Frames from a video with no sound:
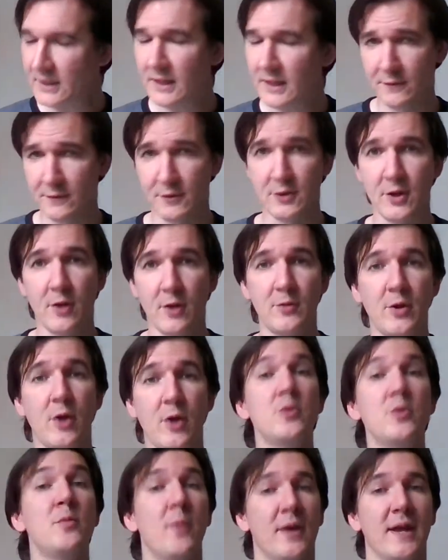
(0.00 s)
If you don't know,
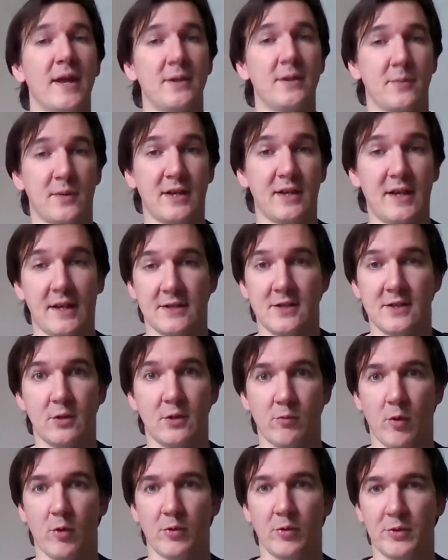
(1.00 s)
you might end up connecting
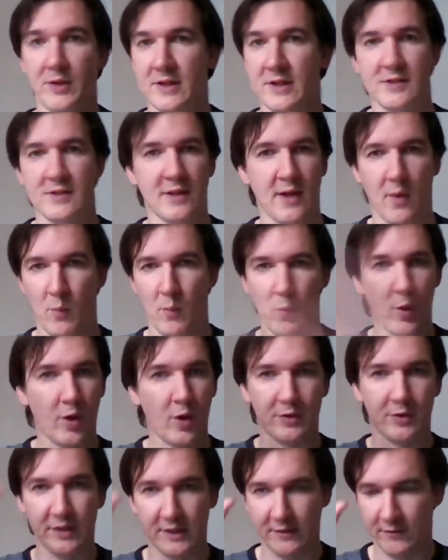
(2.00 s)
the wrong things and get
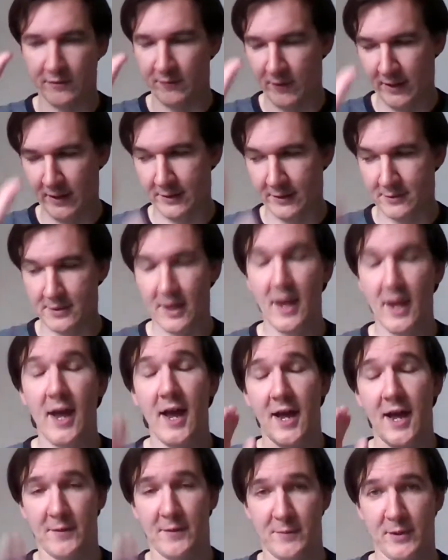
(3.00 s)
wildly different values.
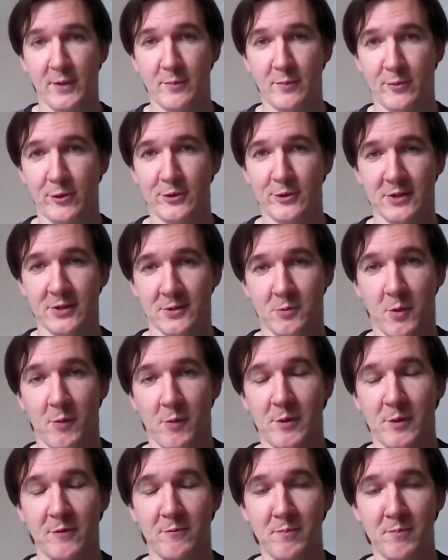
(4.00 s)
I've been on projects where
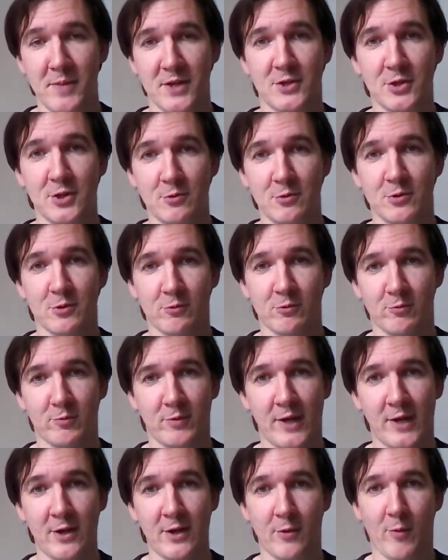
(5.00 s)
we've misused the
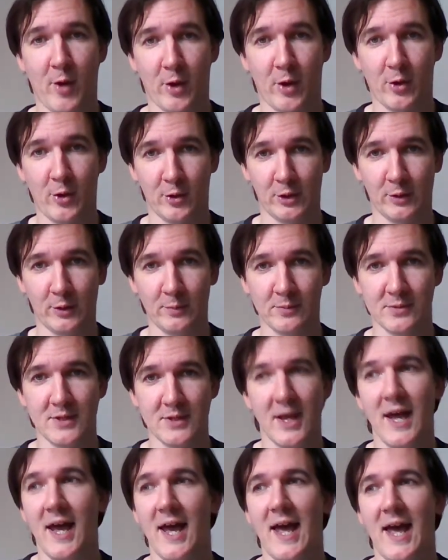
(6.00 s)
incorrect columns,
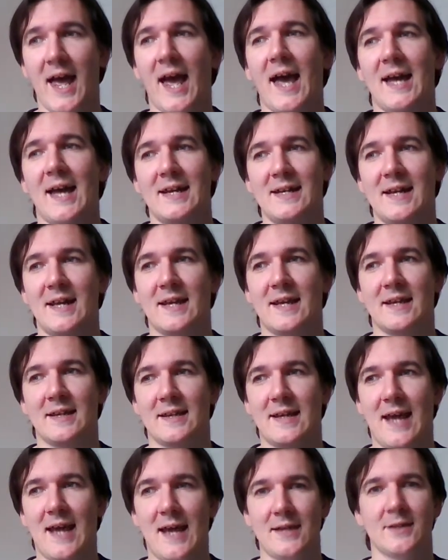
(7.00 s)
and it
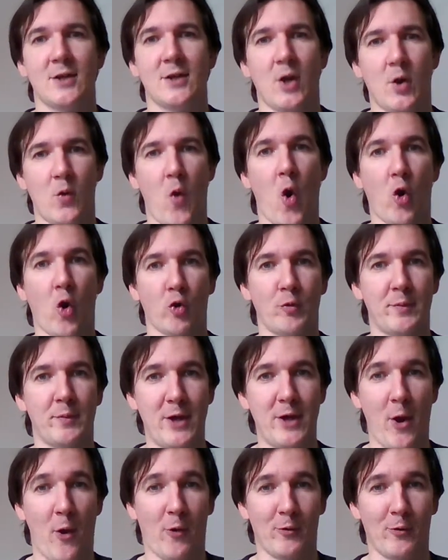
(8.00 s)
can go
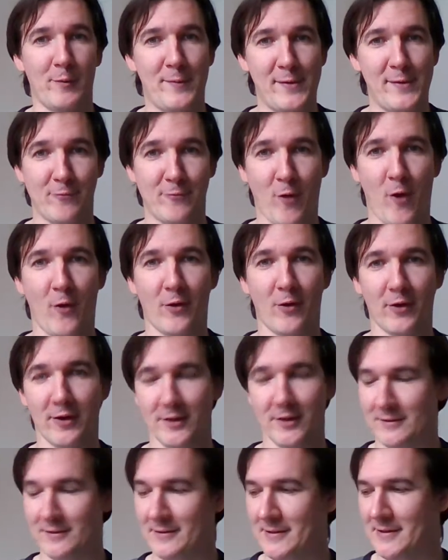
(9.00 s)
horribly, horribly wrong.
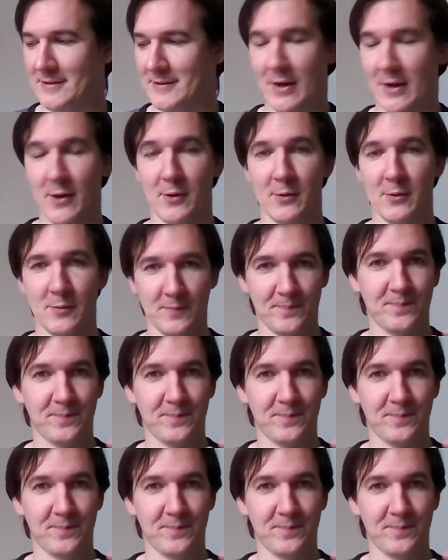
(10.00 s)
So